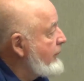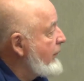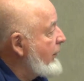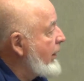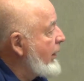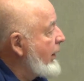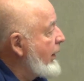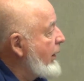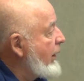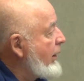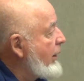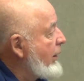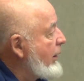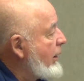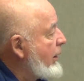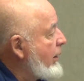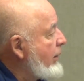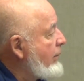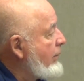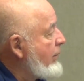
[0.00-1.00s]
And
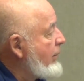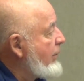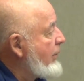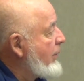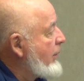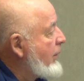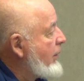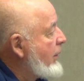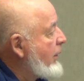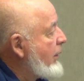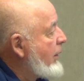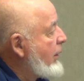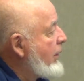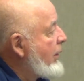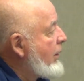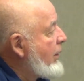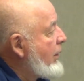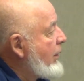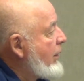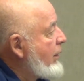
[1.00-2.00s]

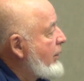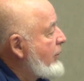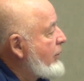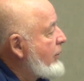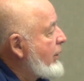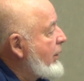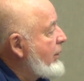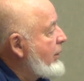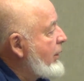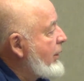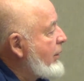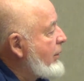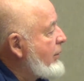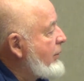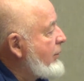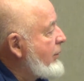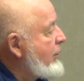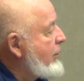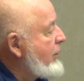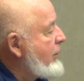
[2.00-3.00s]
so I thought,
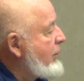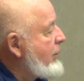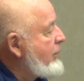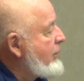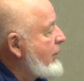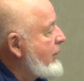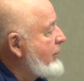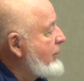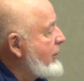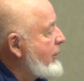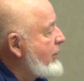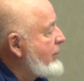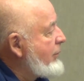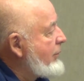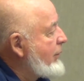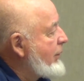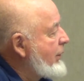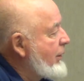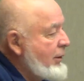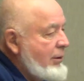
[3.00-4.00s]
gee, maybe
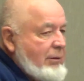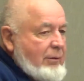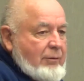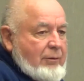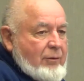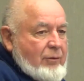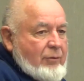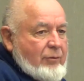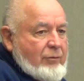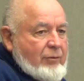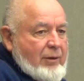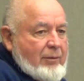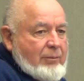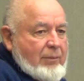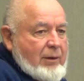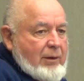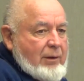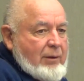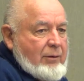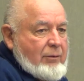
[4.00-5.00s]
we could do
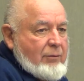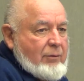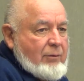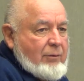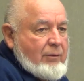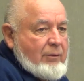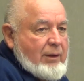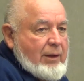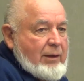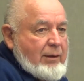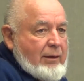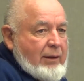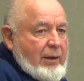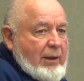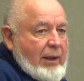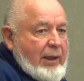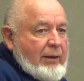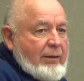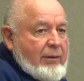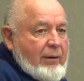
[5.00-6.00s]
something. So
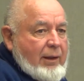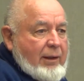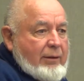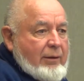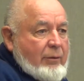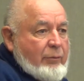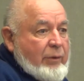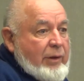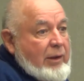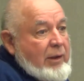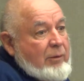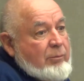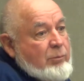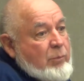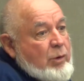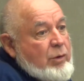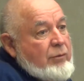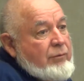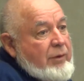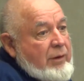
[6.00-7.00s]
I thought that we could
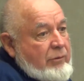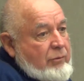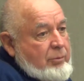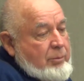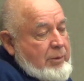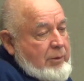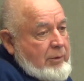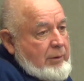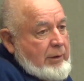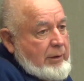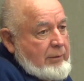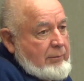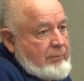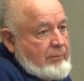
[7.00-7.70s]
move this building.